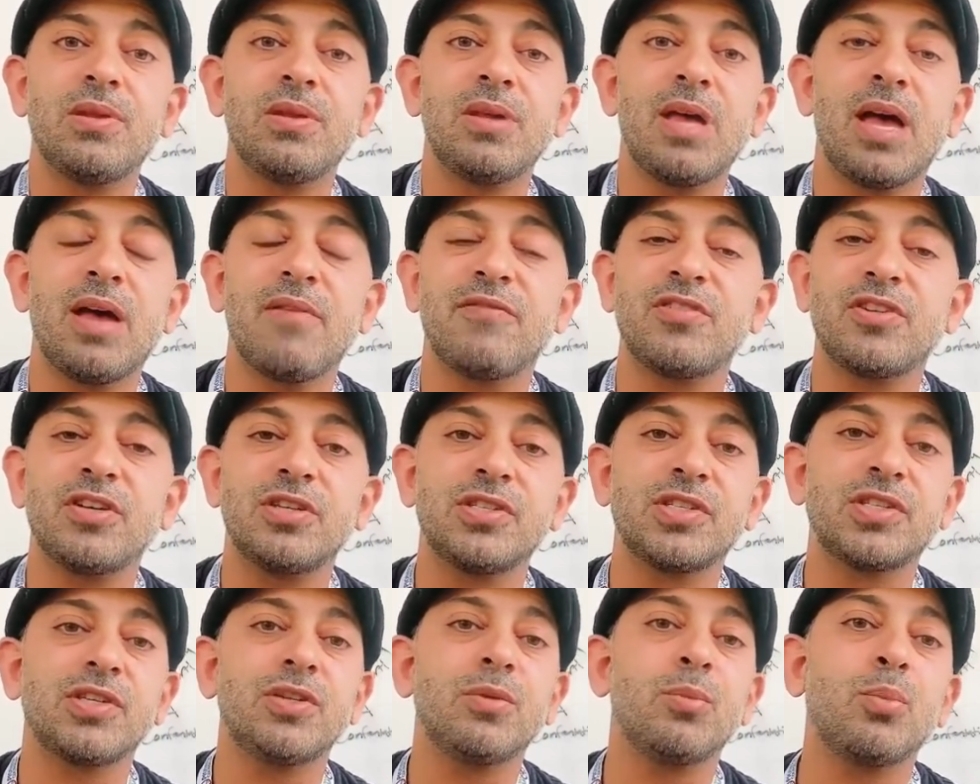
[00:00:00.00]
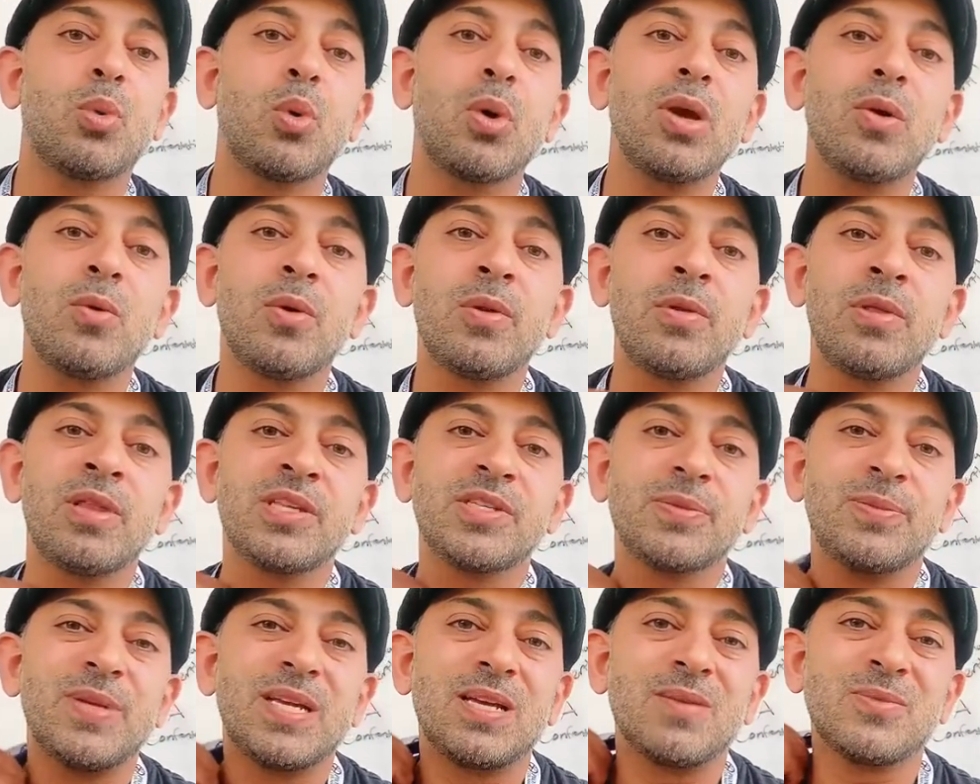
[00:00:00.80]
After a certain point, when
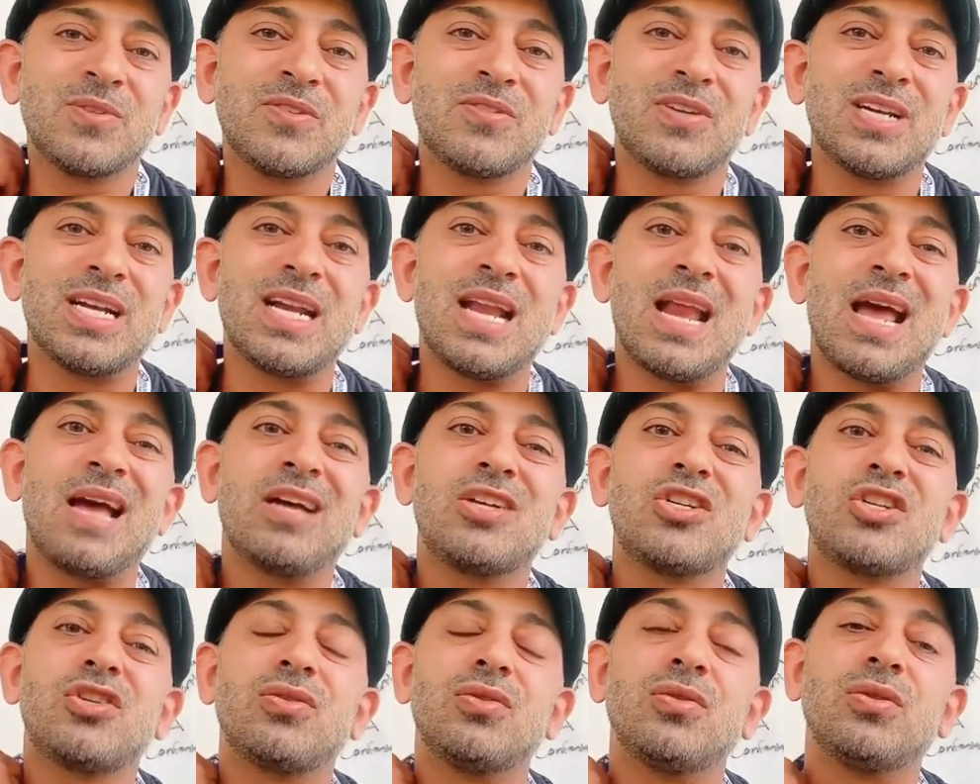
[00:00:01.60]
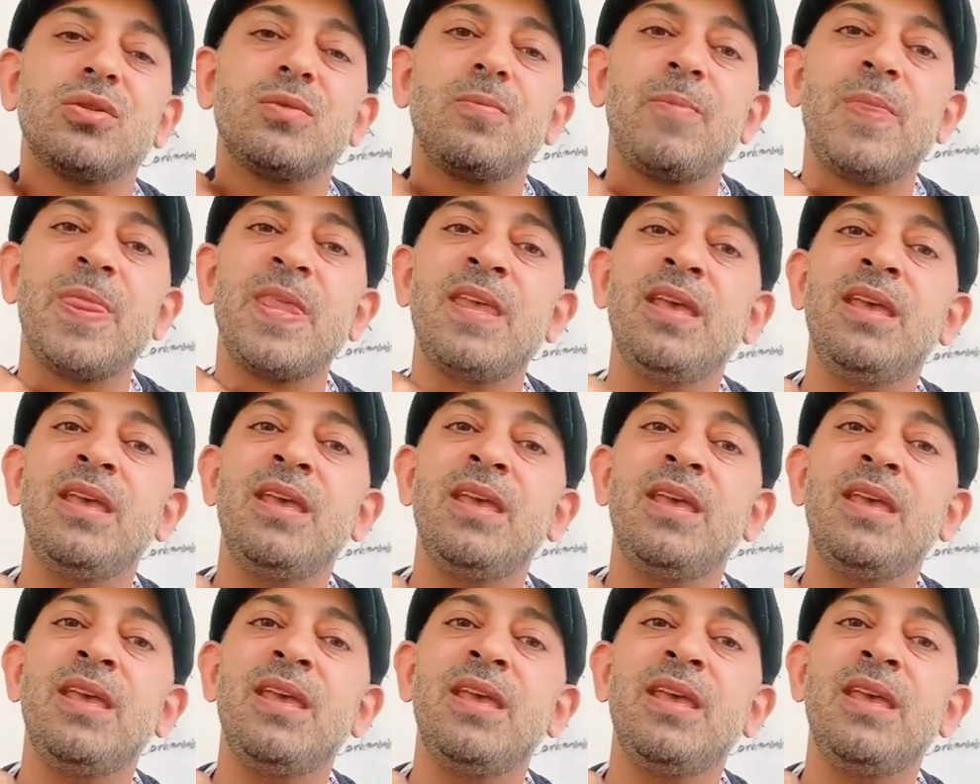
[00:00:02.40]
this becomes very natural,